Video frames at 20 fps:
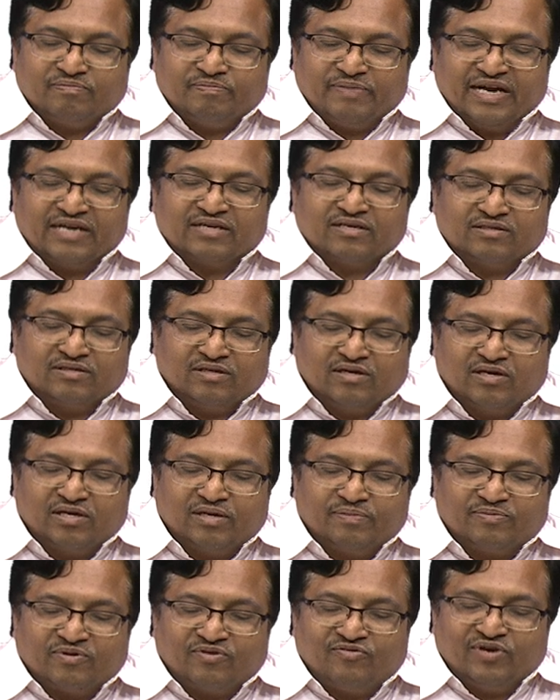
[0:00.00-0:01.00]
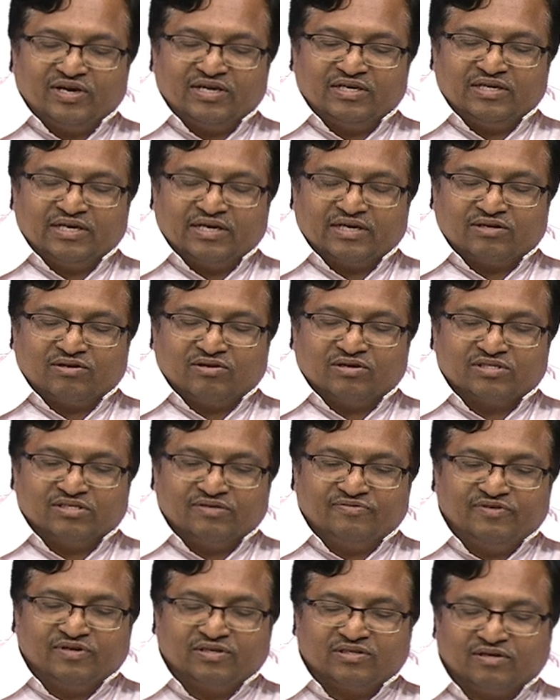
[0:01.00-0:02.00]
pattern or a profile across
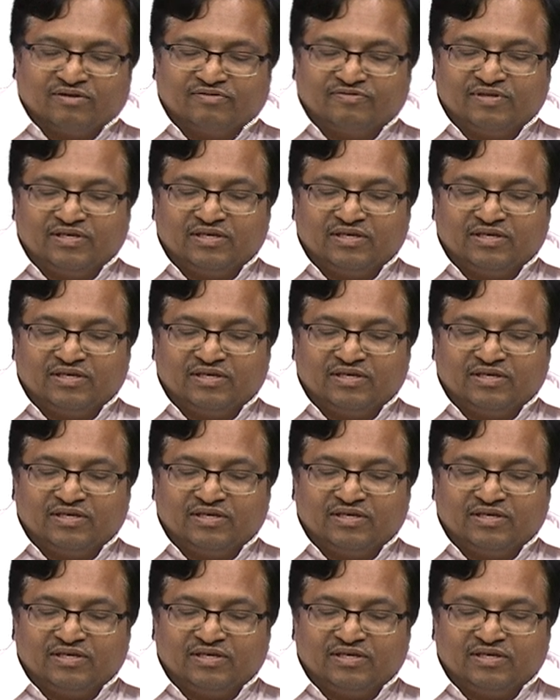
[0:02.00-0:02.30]
the width of